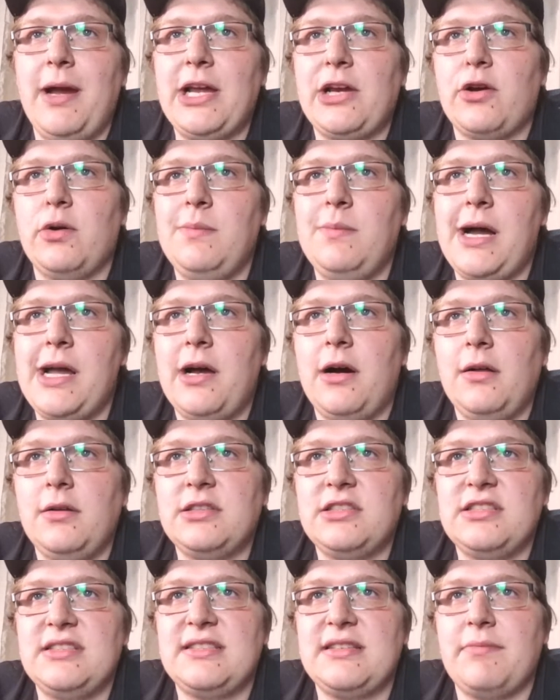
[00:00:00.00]

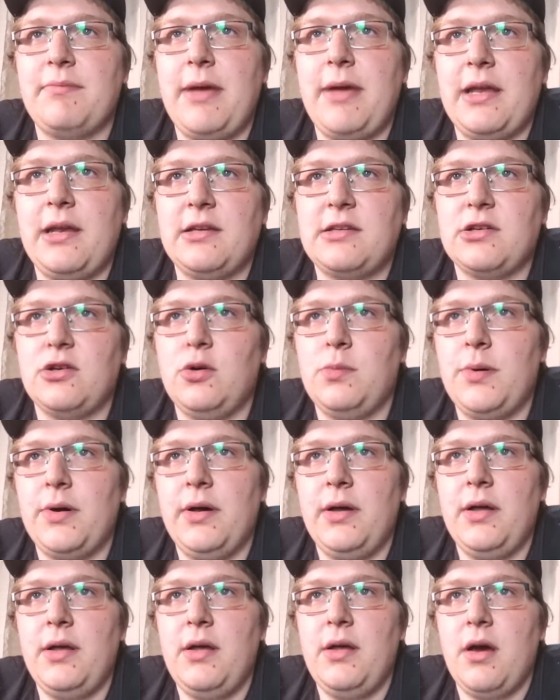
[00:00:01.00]
microbiologist of
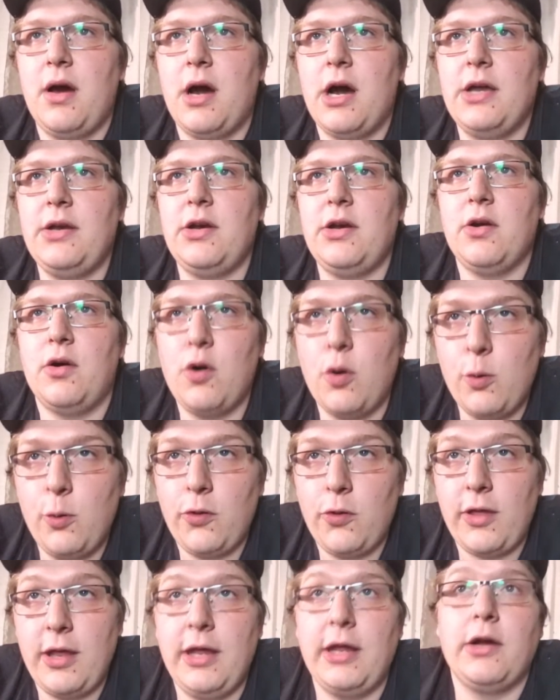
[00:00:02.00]
Manitoba, under
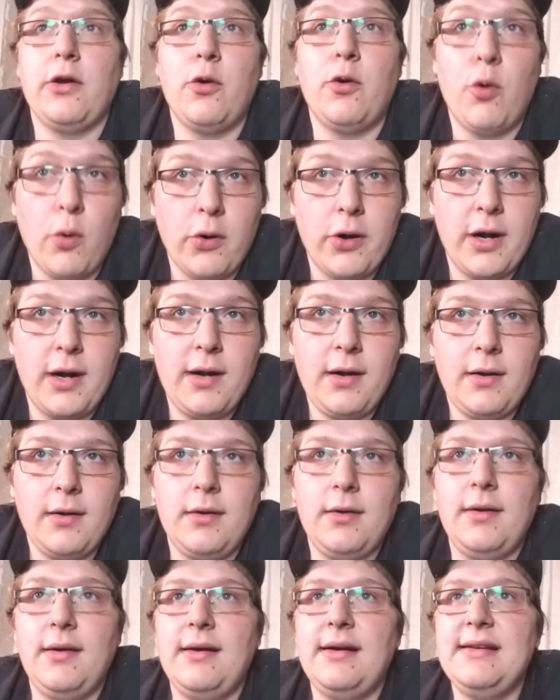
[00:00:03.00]
oath in court,
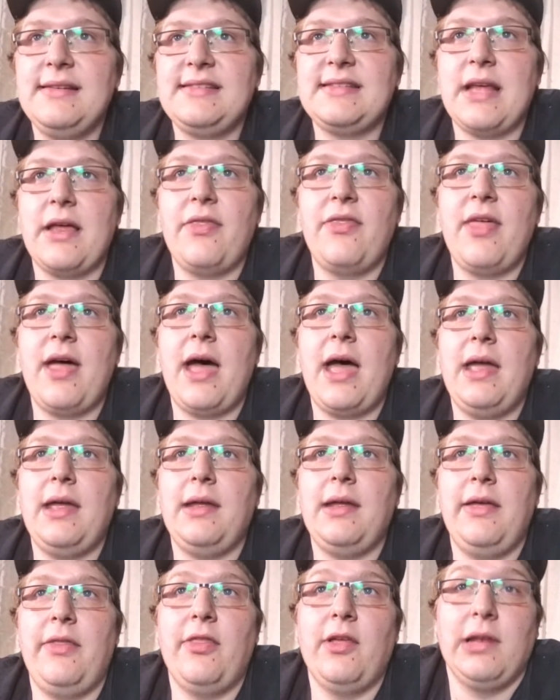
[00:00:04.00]
said that
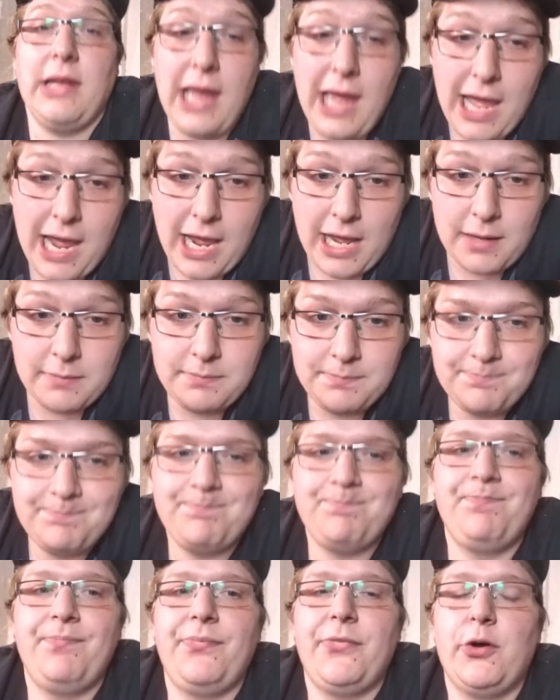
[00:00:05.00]
in the lab,
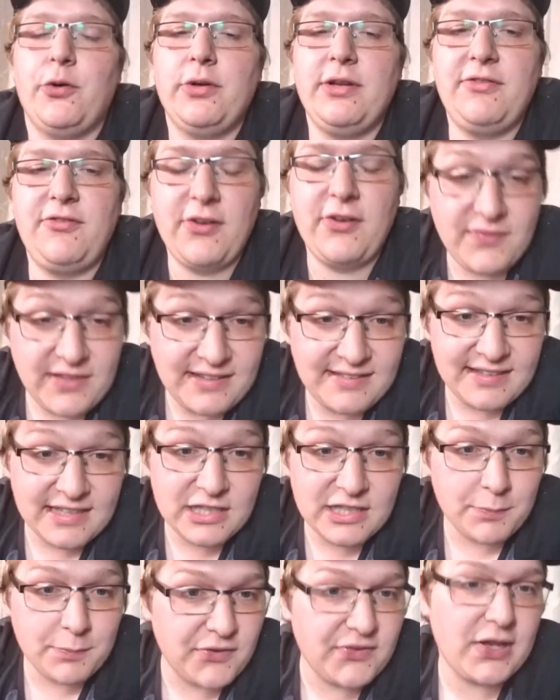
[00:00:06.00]
only
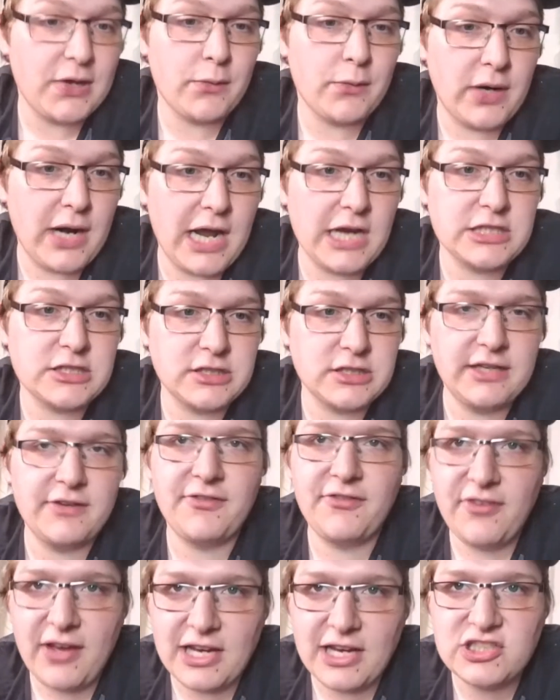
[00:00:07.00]
56% were actually
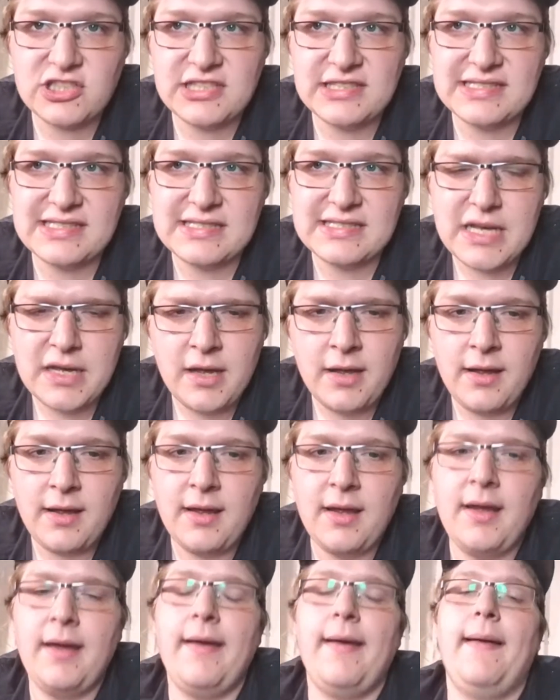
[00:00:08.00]
infectious.
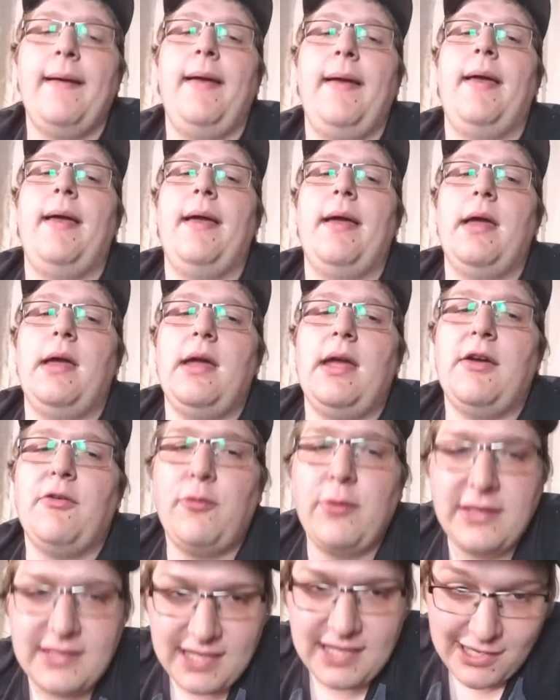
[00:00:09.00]
If
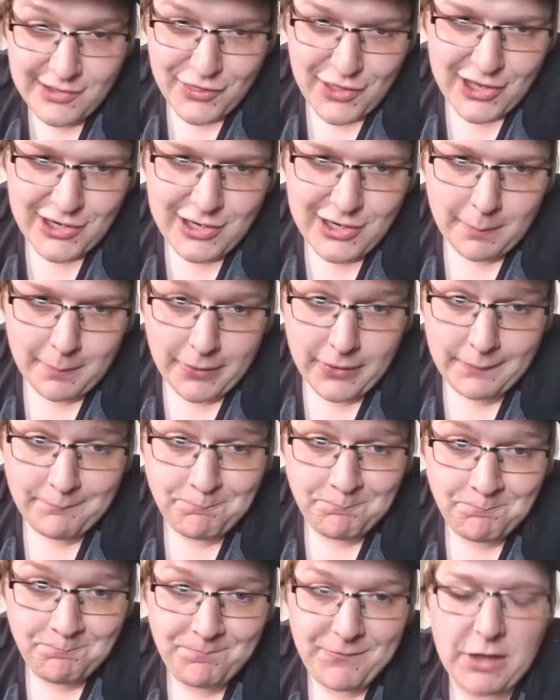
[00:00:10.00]
we take that number
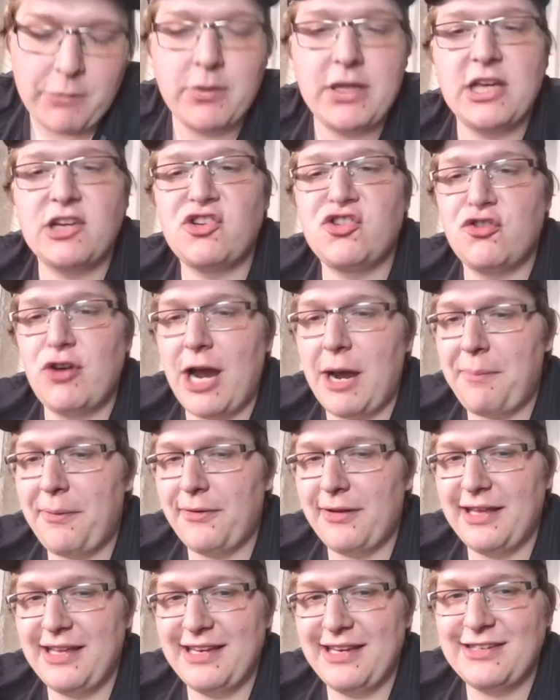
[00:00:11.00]
and we
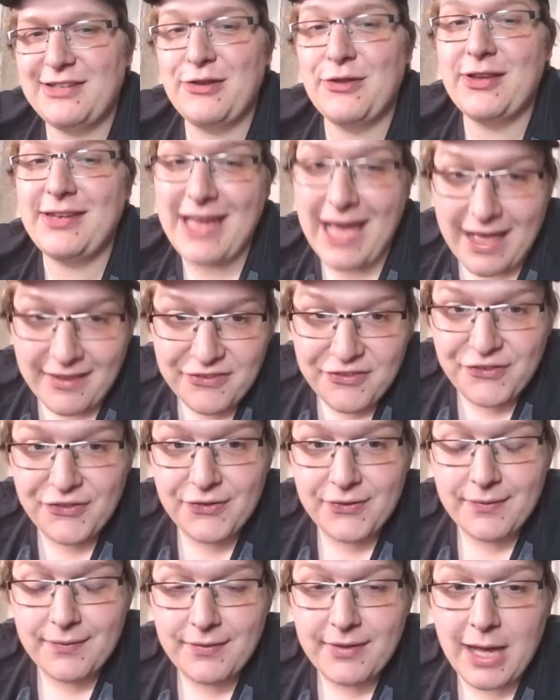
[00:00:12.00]
extrapolate it to the deaths,
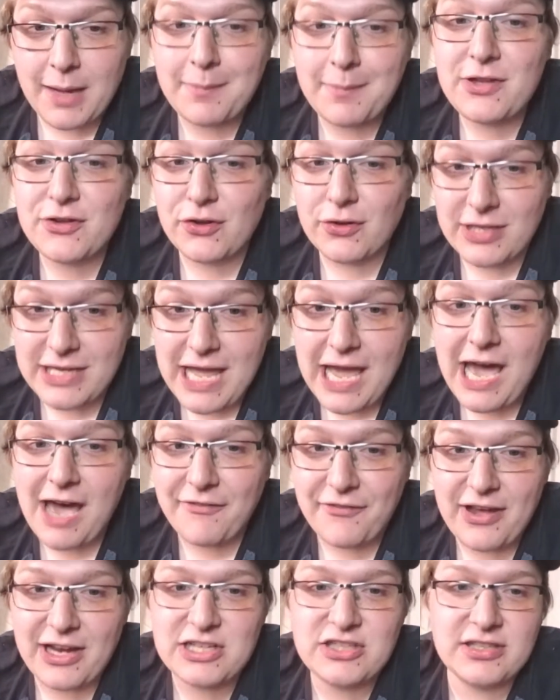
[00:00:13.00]
that means only
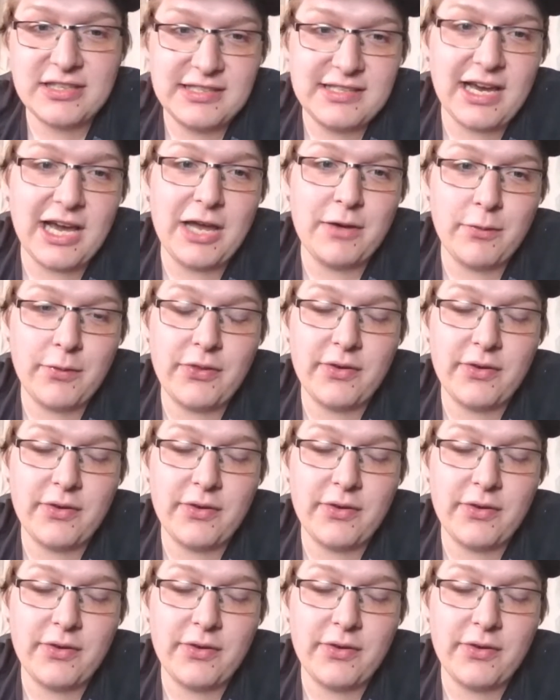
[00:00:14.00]
half actually died